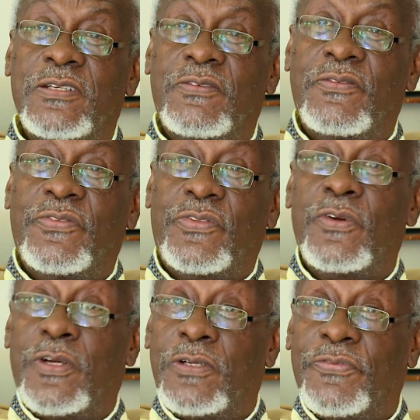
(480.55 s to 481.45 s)
in
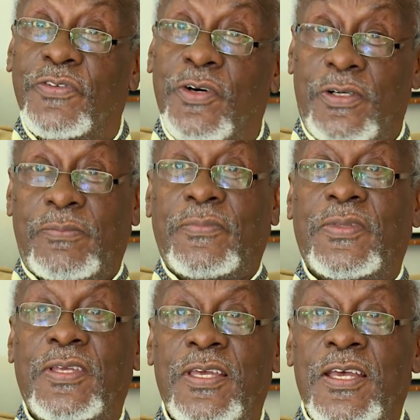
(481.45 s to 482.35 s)
third form.
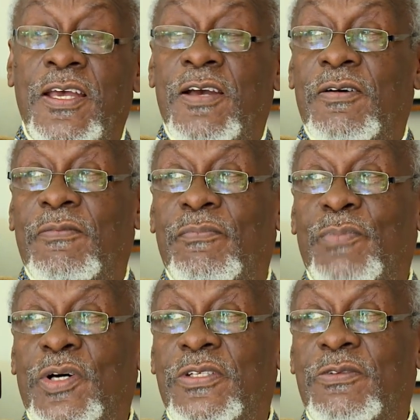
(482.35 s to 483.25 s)

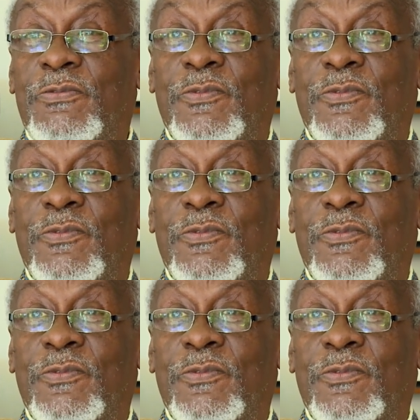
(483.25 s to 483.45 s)
But